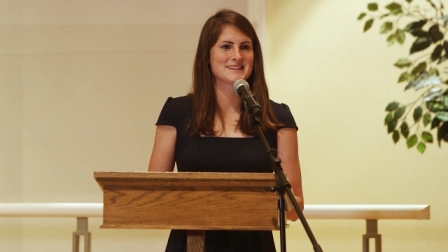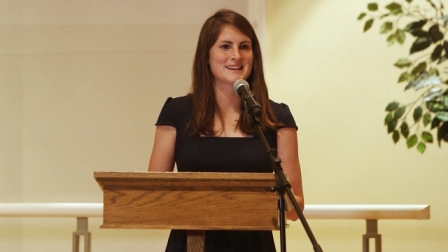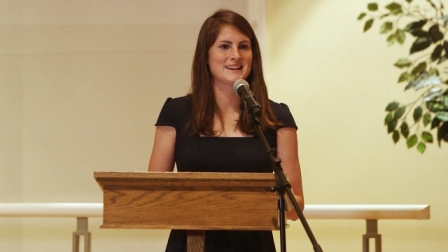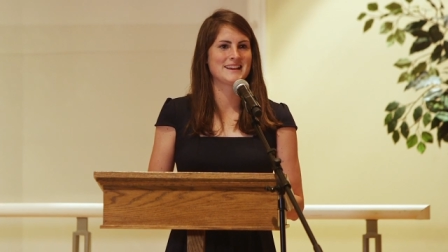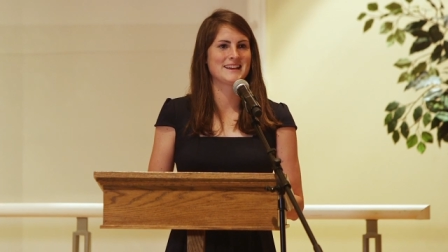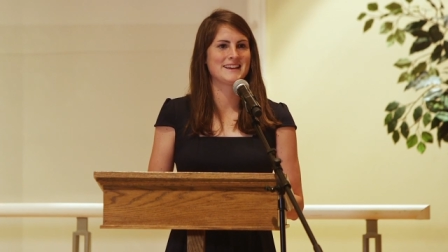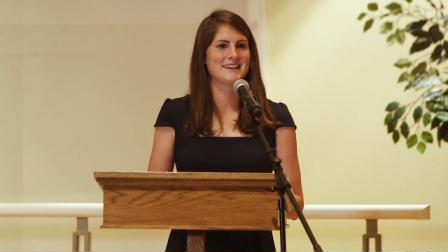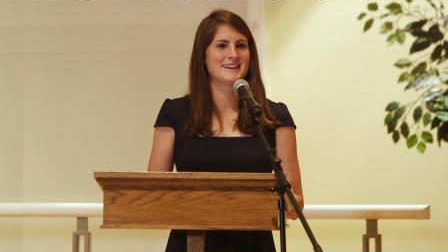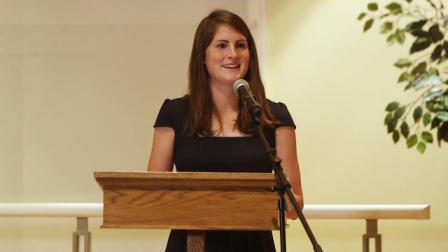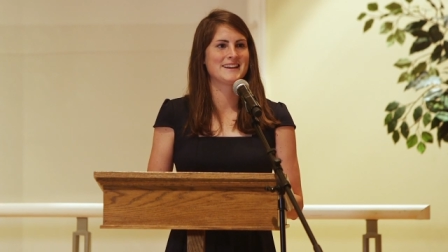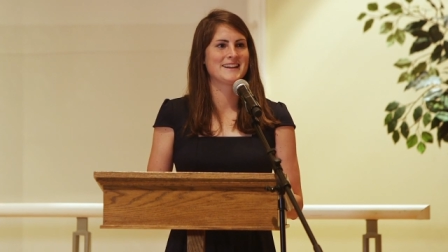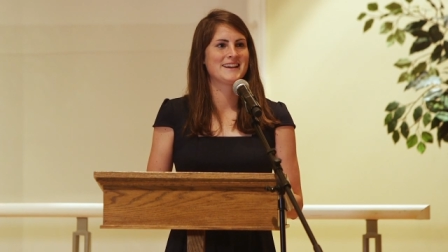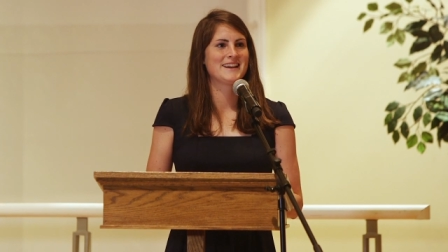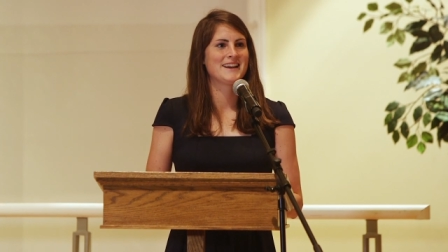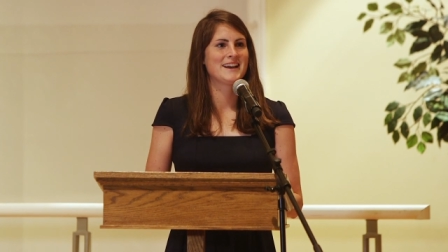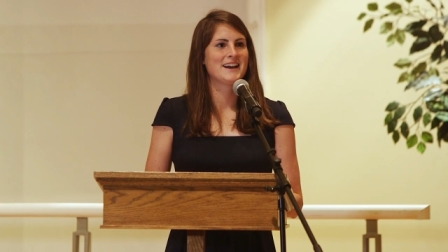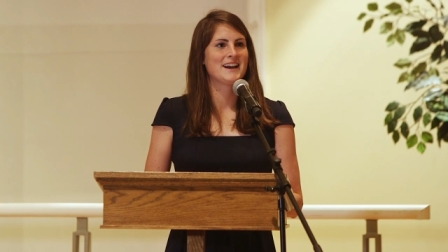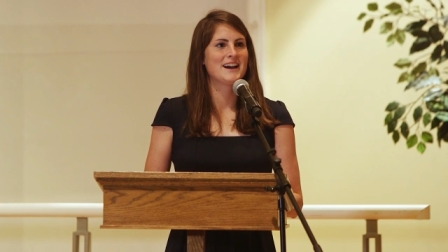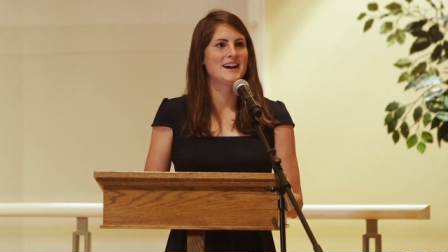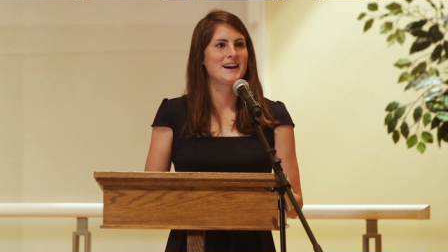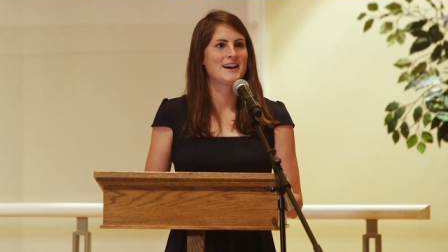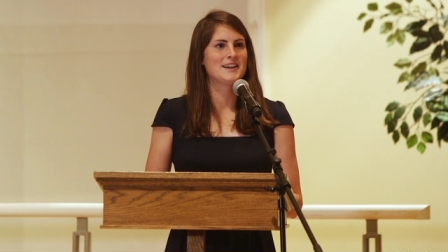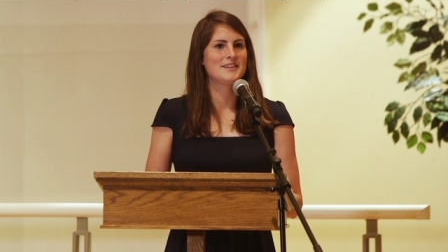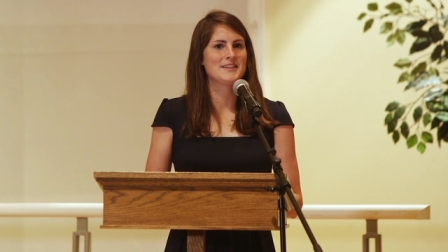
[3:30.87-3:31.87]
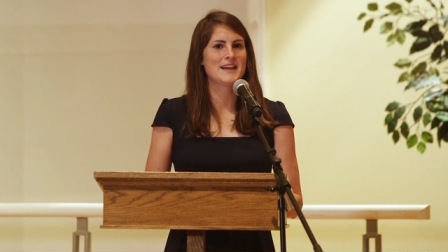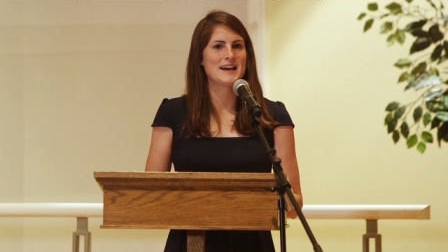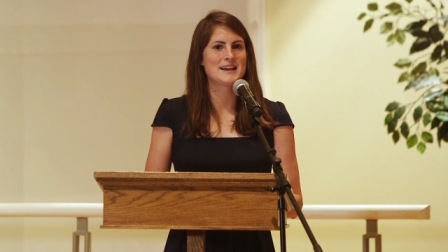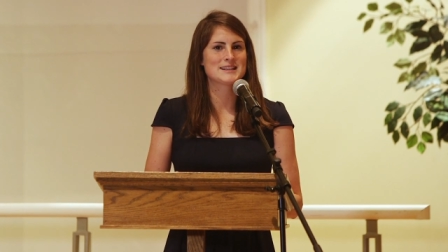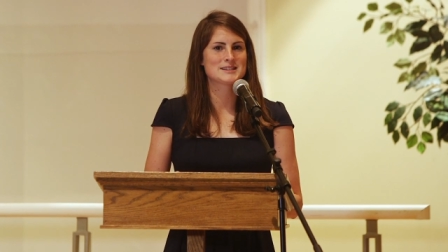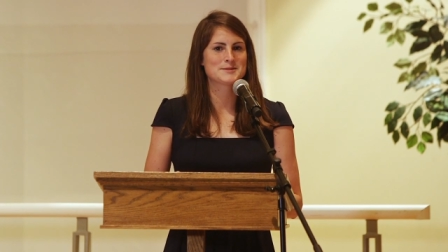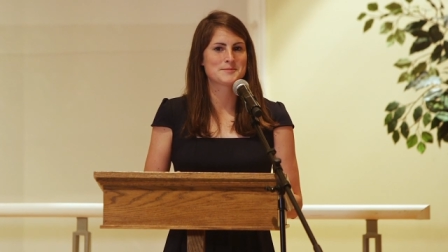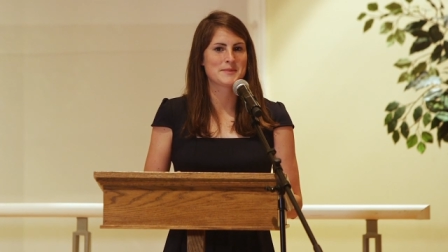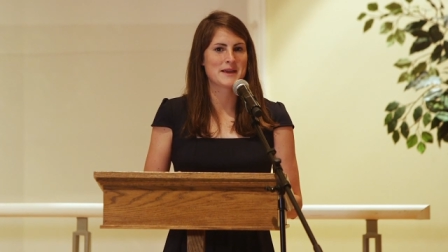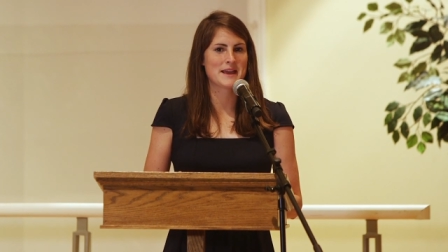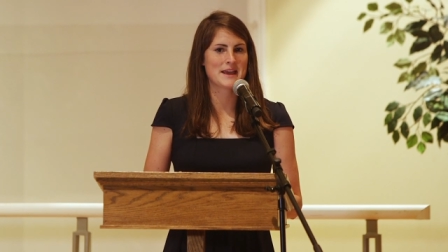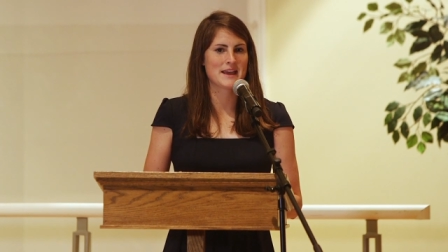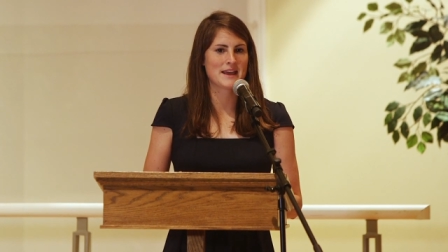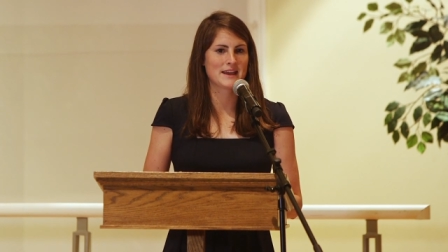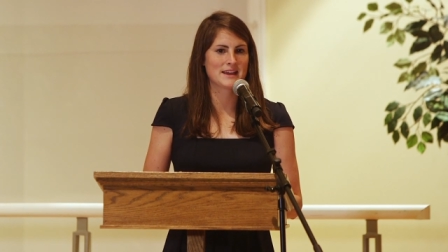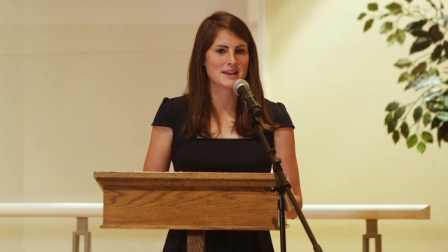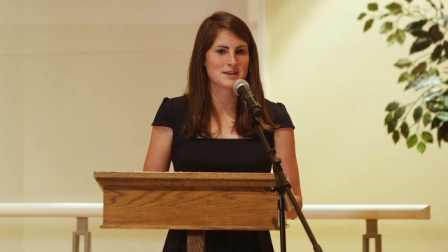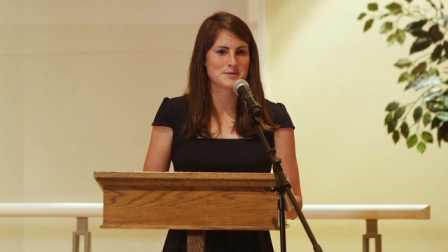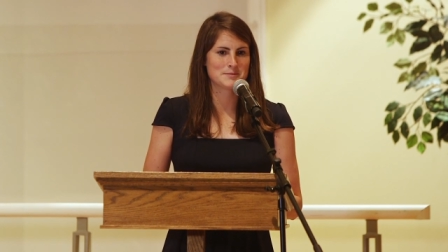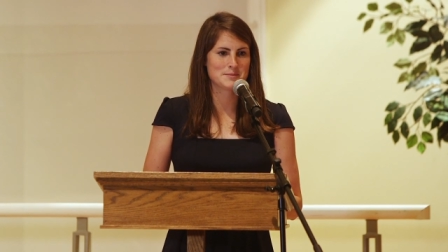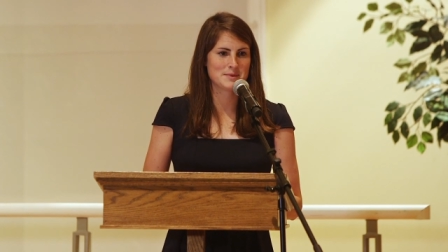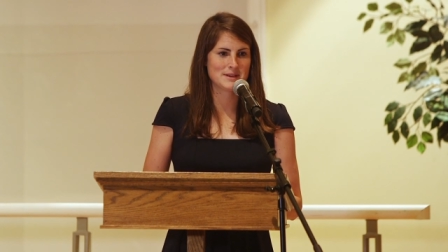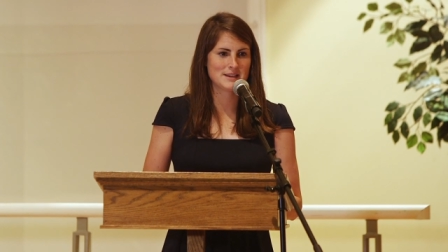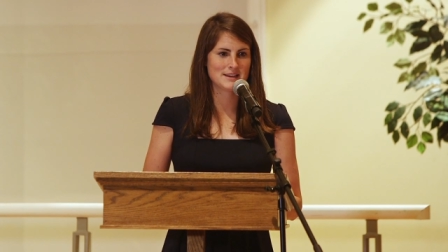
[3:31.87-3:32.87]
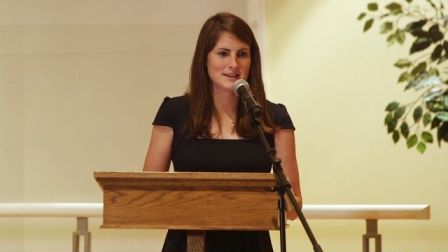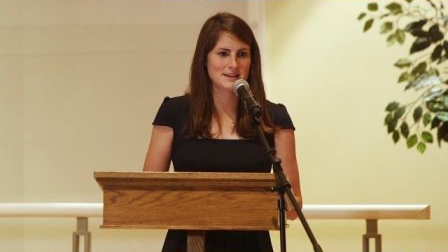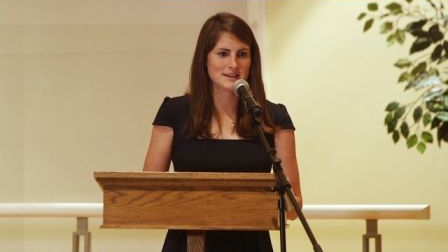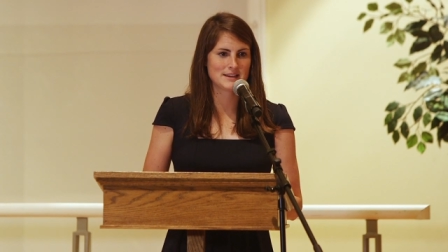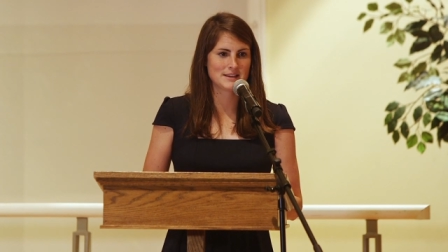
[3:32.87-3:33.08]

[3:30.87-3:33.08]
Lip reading: and last May, I competed